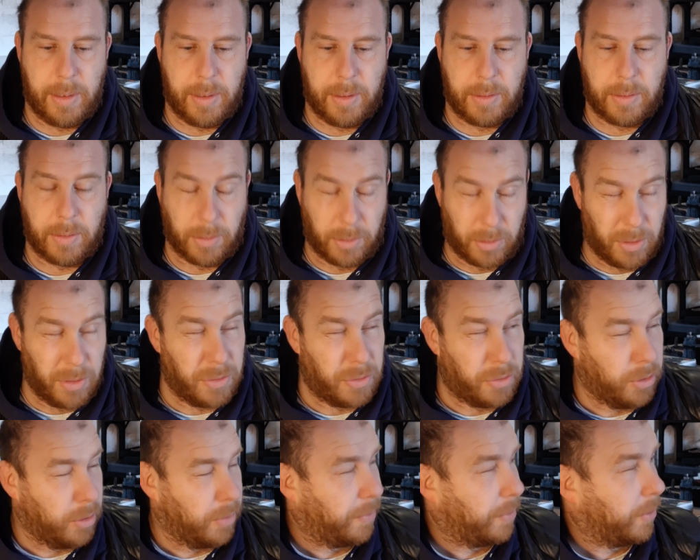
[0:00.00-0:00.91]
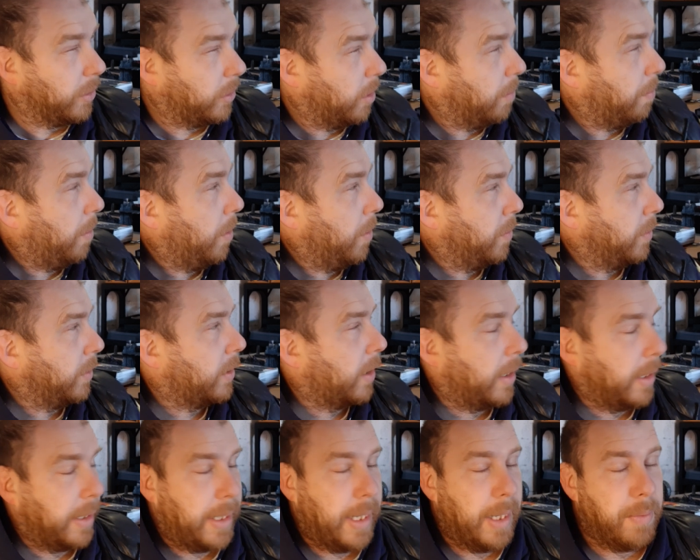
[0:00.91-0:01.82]
Because in truth, got to a point with
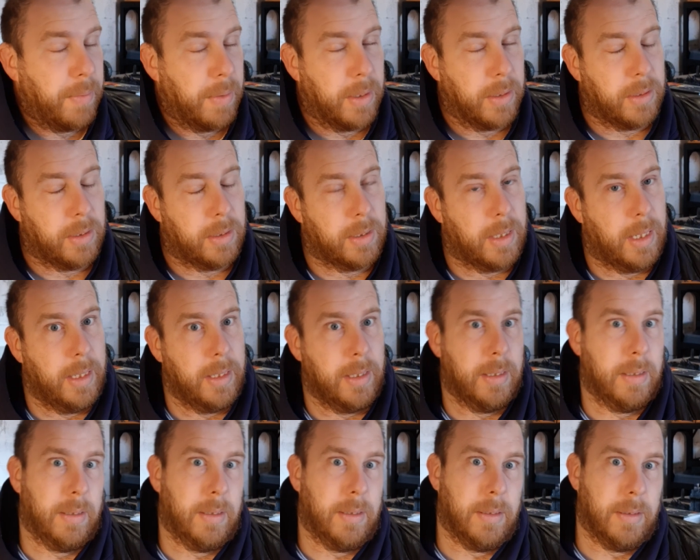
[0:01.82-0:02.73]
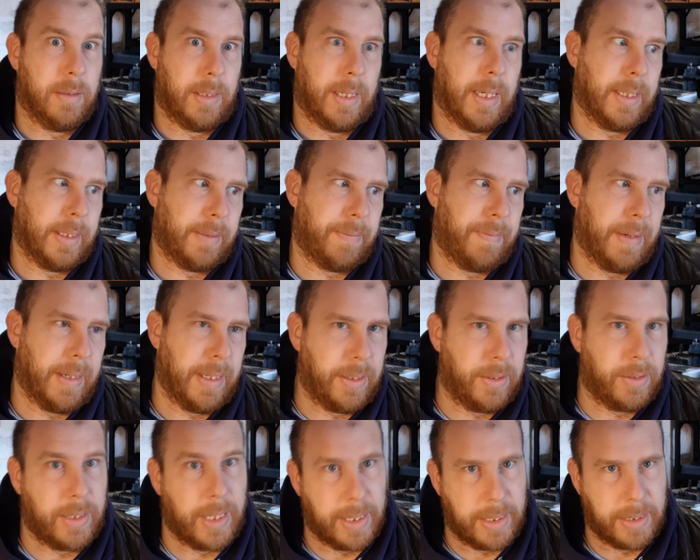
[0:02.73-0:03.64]
Silent King where I was just like, oh, get this
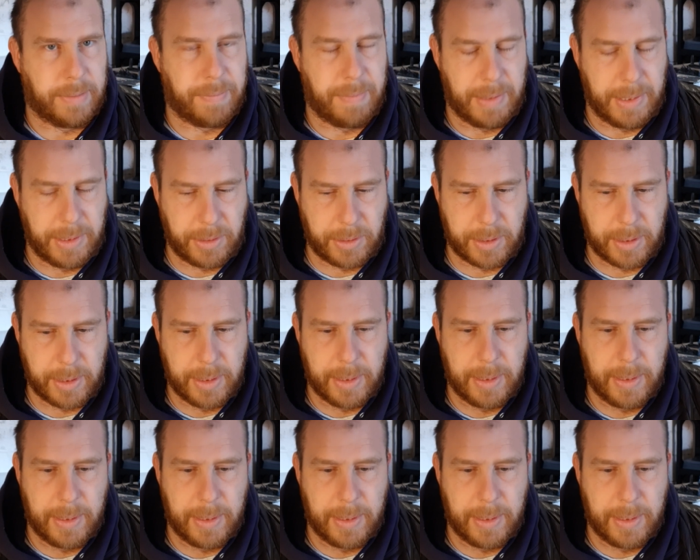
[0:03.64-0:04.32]
finished.